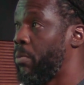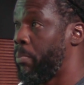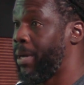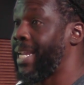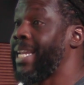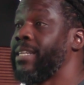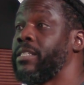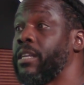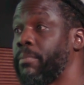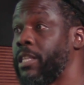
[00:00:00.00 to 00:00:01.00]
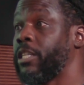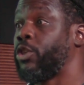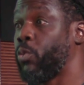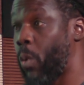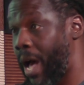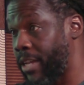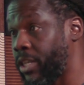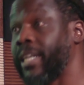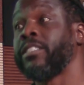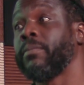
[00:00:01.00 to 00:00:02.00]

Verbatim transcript: but it is something to watch. And it's mm-hmm.